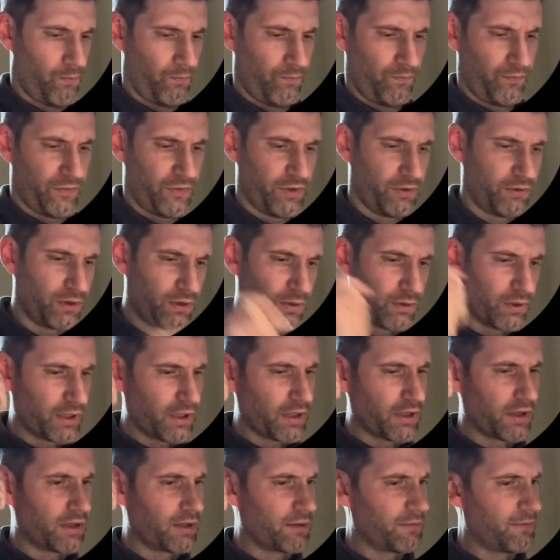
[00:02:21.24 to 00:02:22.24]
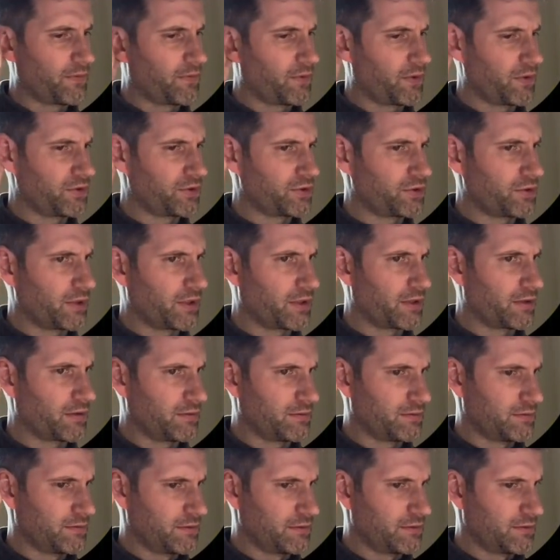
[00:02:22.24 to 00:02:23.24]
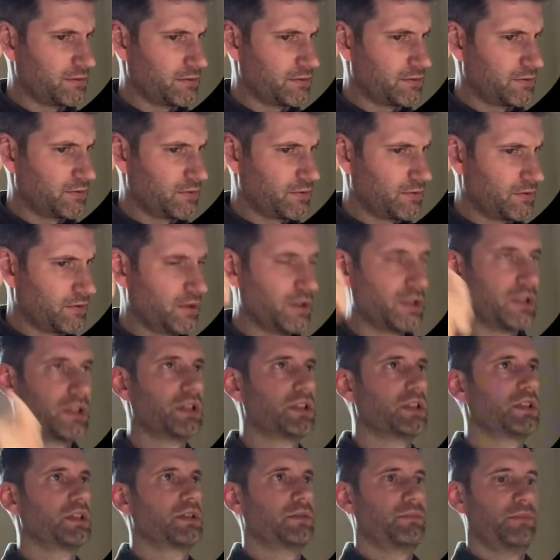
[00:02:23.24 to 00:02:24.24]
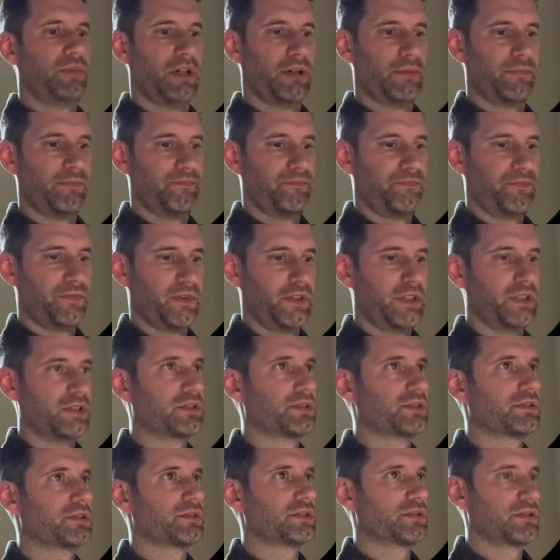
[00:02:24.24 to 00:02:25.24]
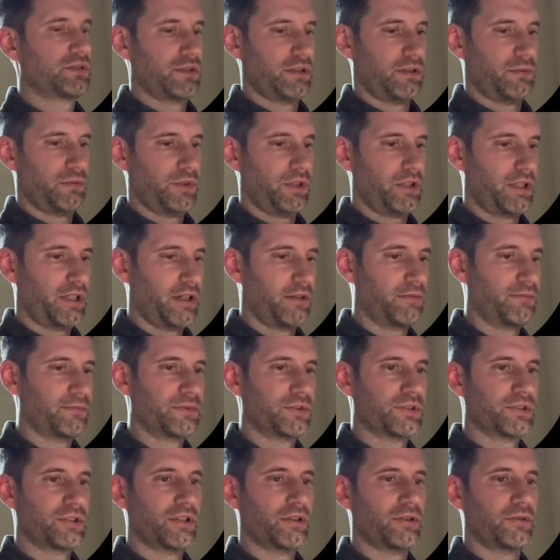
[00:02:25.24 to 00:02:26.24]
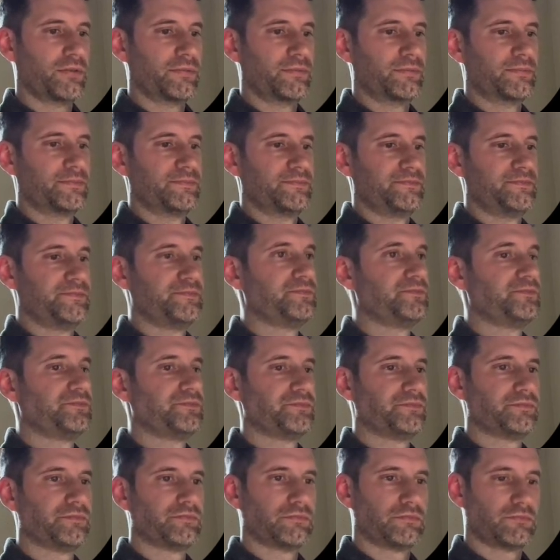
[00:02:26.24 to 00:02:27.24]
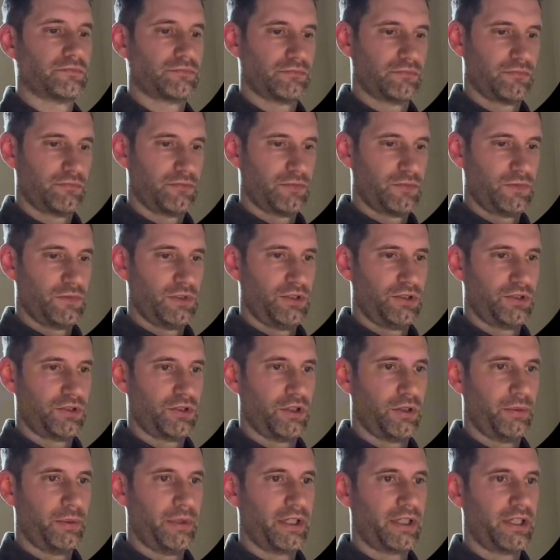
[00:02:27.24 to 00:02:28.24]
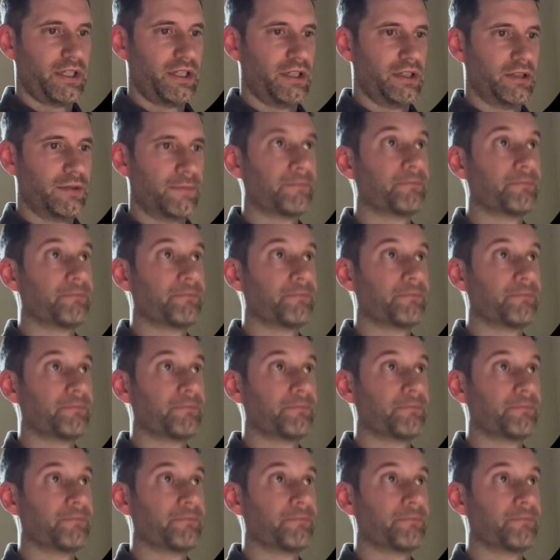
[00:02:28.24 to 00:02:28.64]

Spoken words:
Don't really know what the other foot's doing, but I'll work it out. So let's go back in.